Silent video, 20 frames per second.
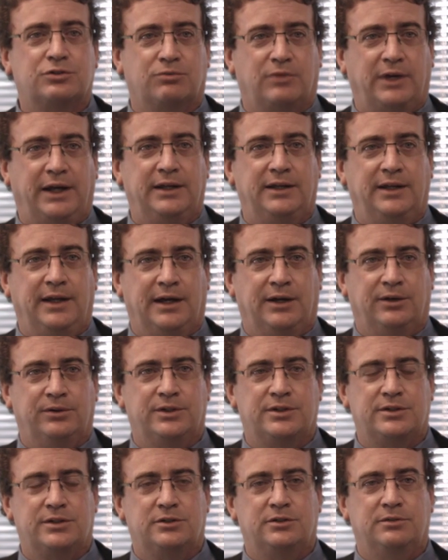right now
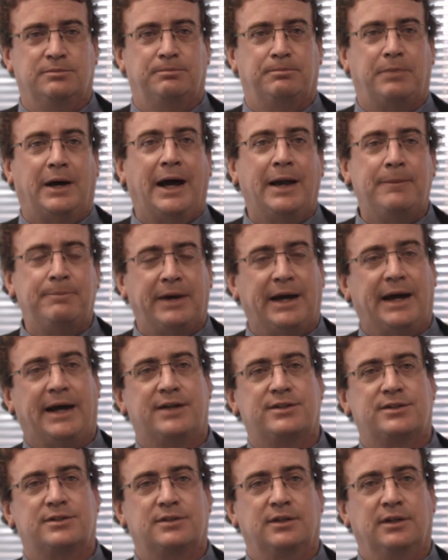is to
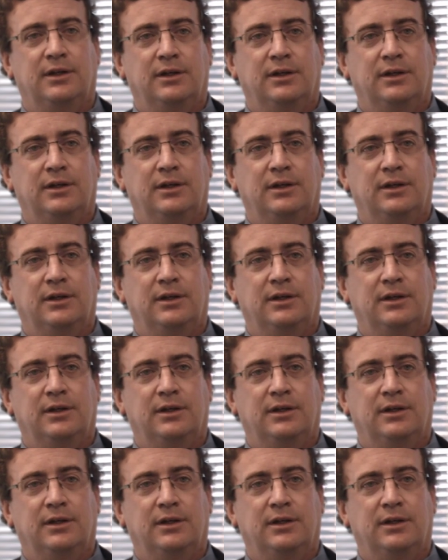bypass